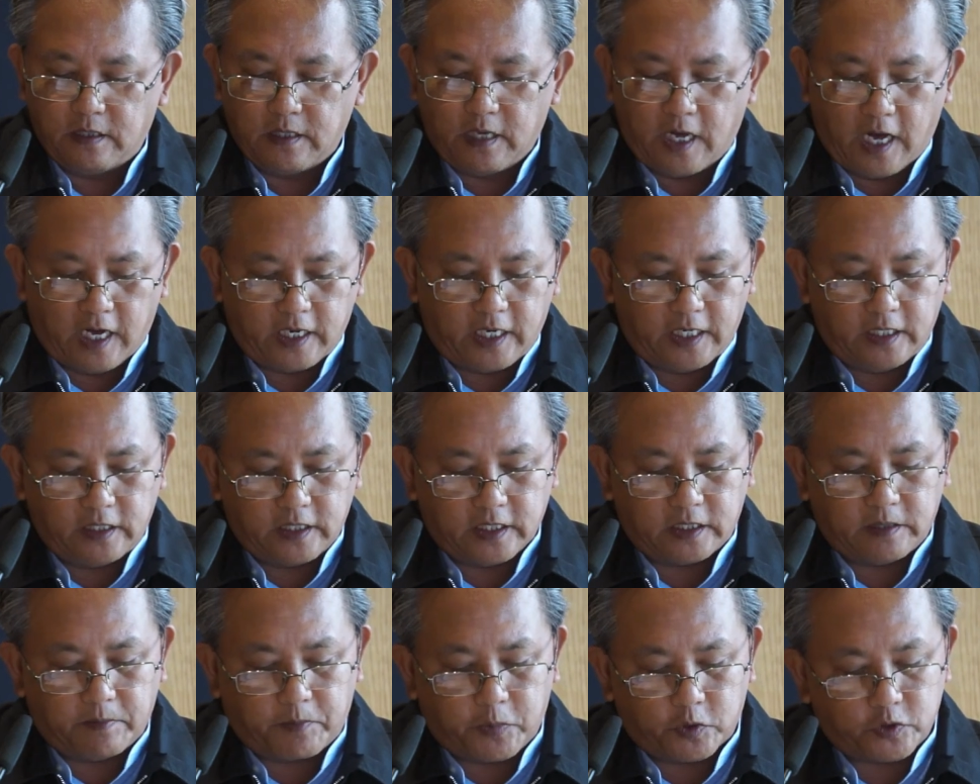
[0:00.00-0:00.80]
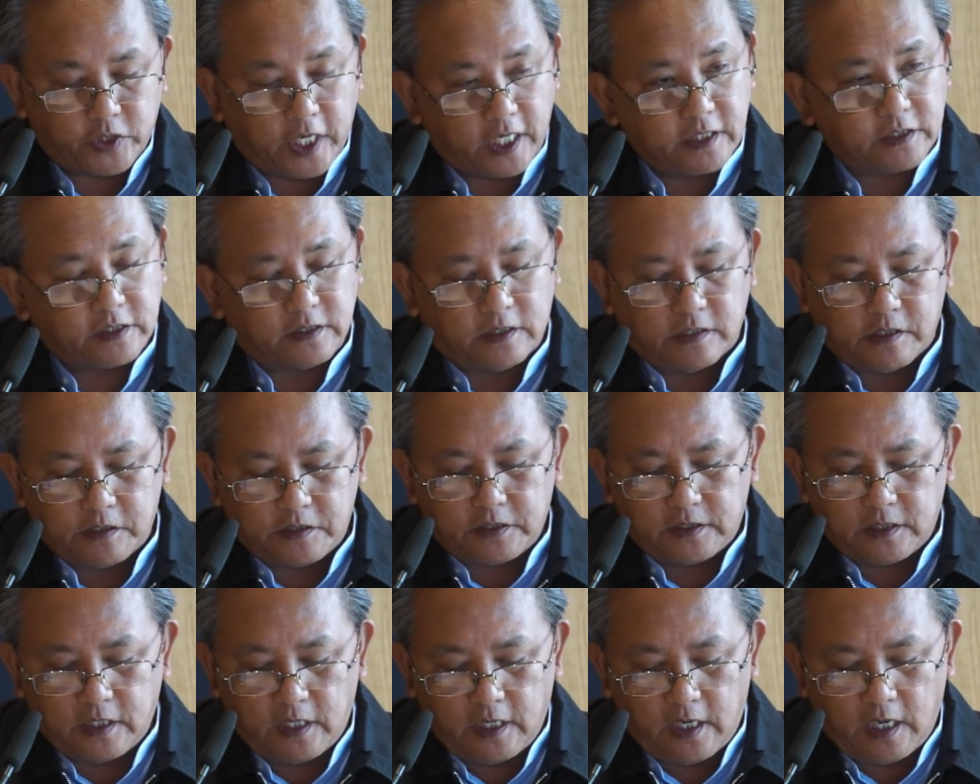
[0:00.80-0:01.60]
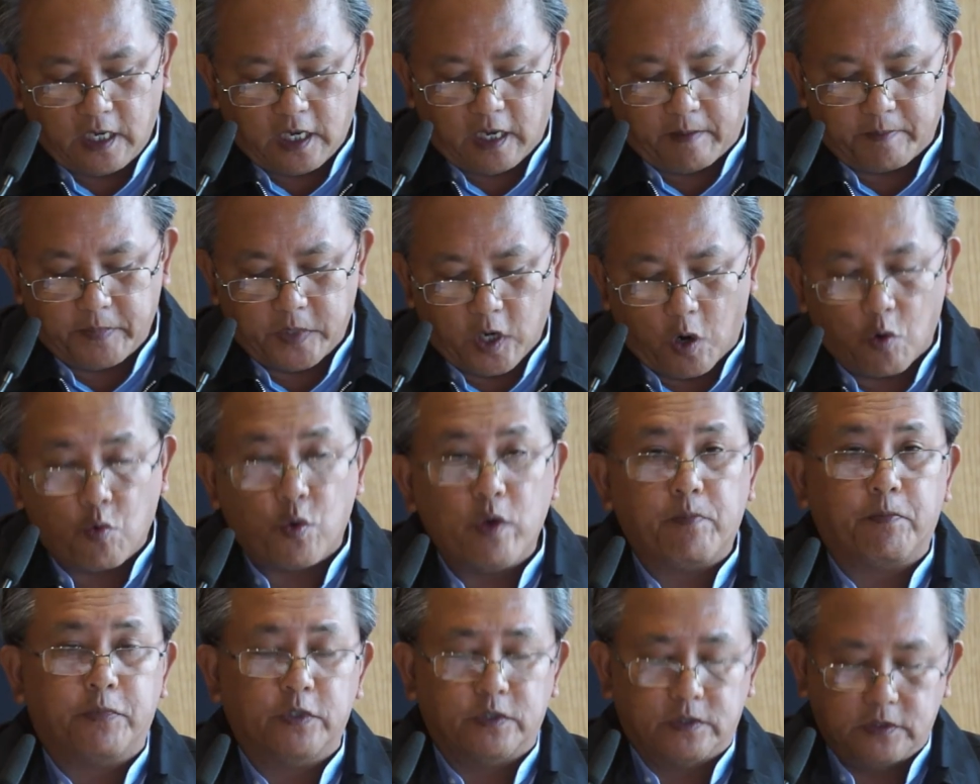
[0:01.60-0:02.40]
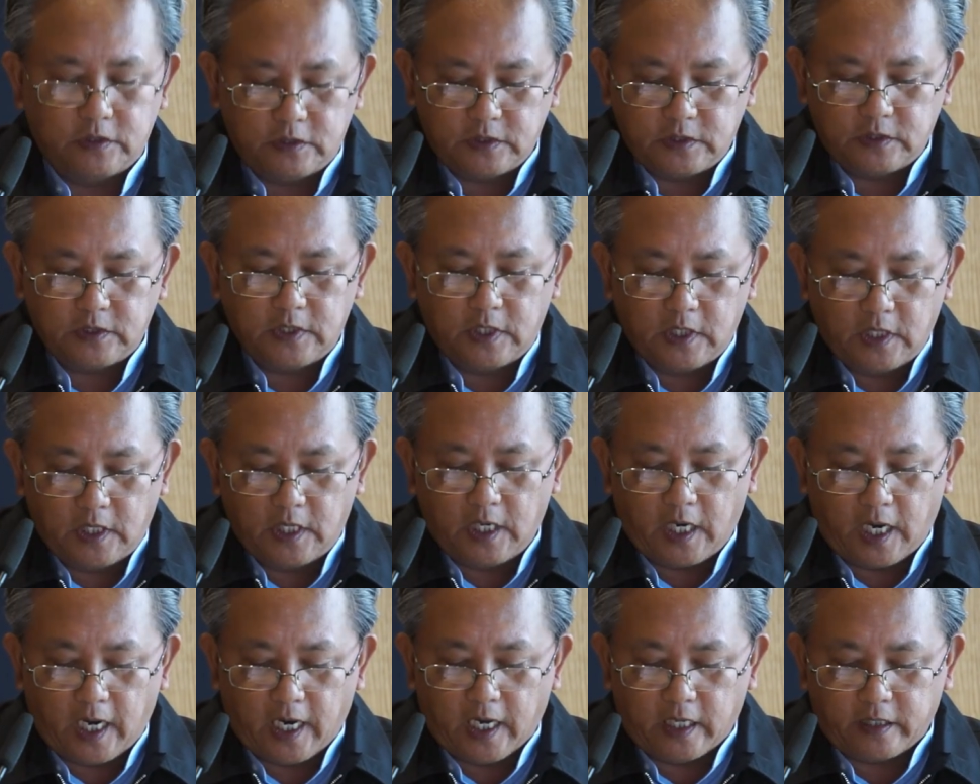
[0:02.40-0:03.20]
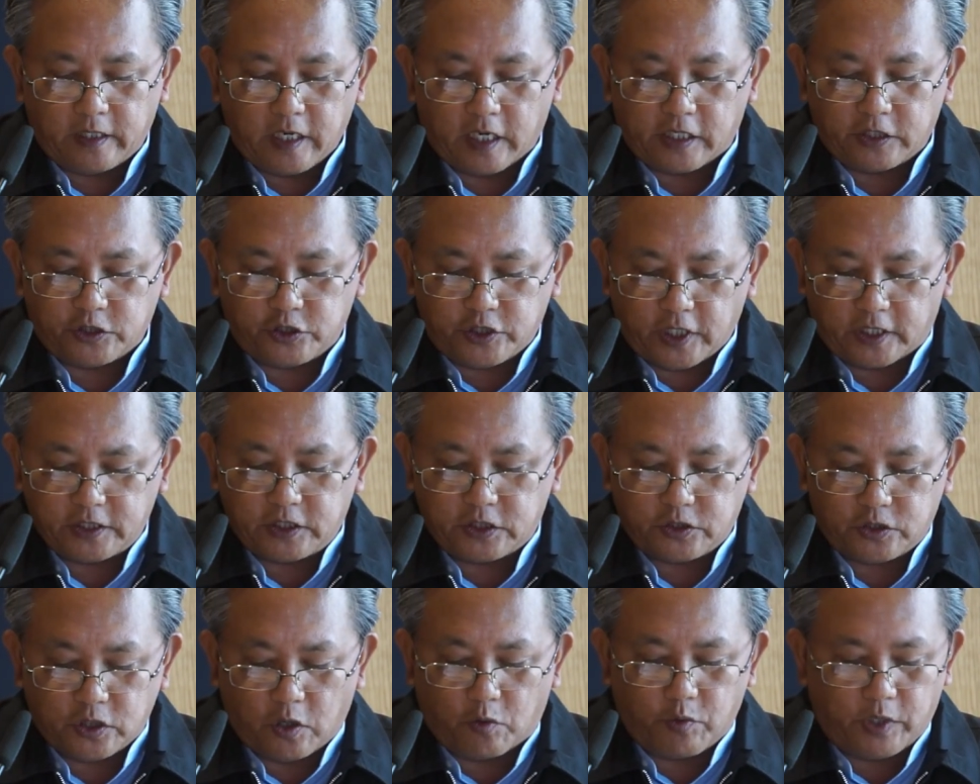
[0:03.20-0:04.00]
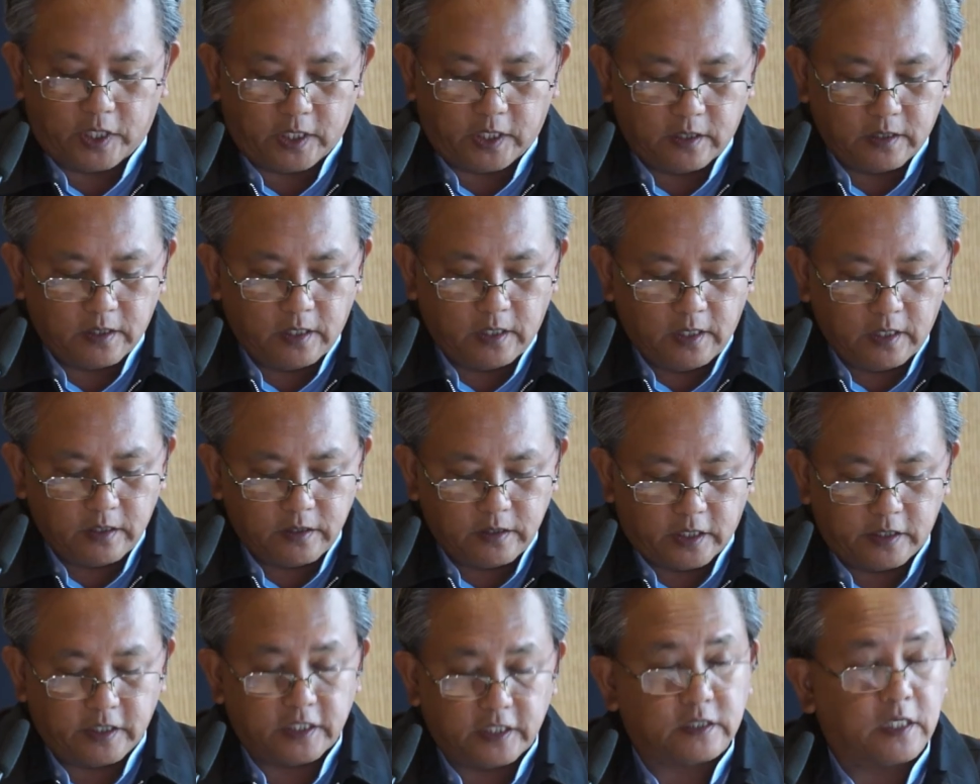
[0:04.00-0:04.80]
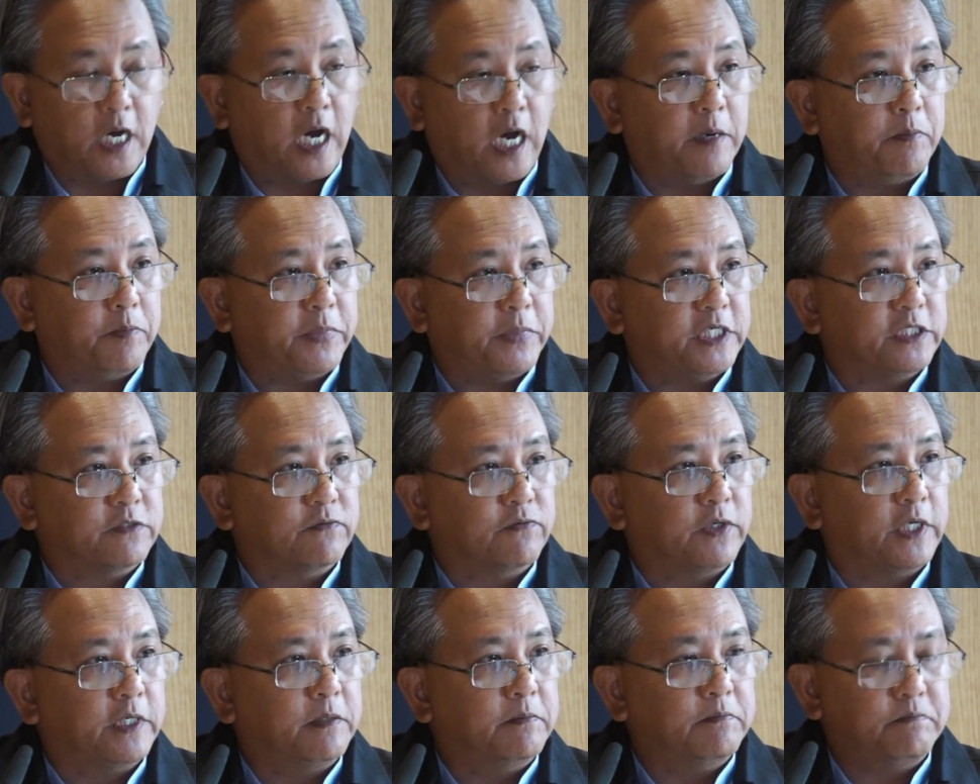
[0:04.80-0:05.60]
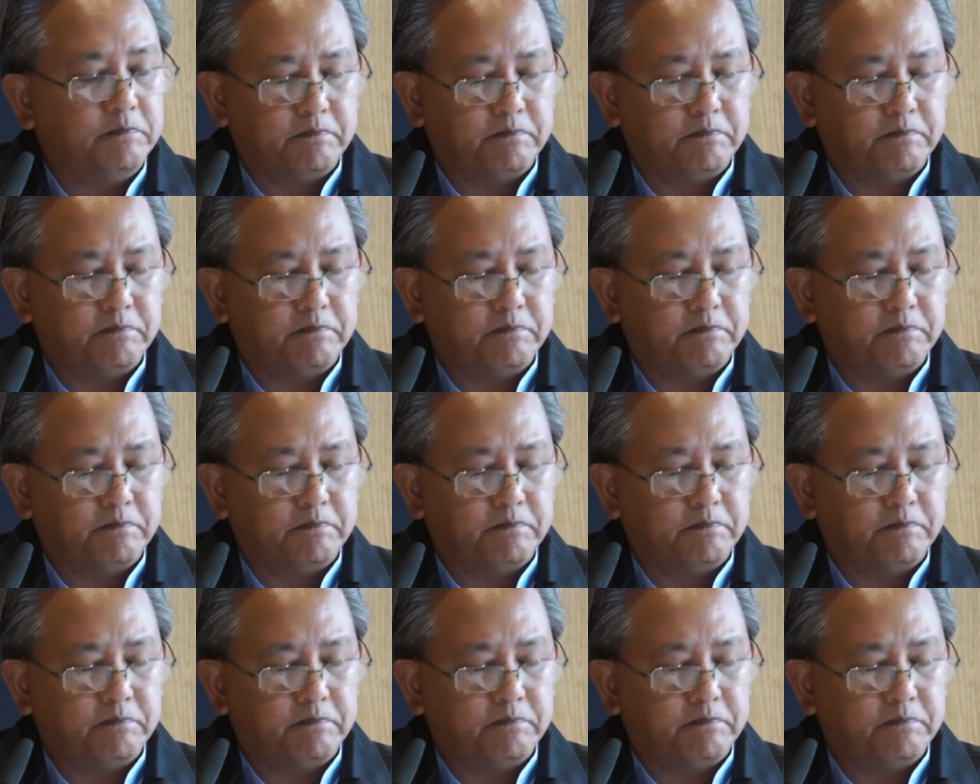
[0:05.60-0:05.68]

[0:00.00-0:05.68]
adding that the protesters have no weapons and they are just showing their desire peacefully.